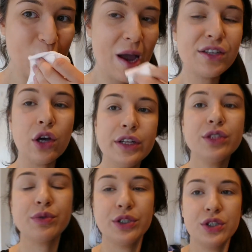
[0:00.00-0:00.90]
I saw
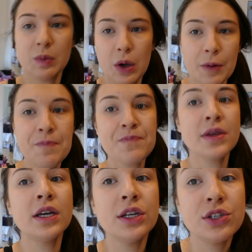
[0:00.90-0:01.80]
these reusable
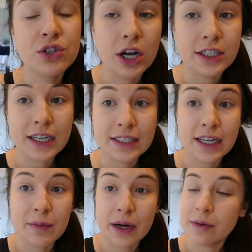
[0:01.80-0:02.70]
straws last
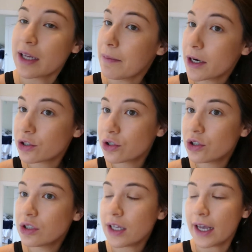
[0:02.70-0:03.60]
night when I was at
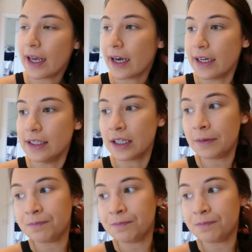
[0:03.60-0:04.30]
Marshall's, and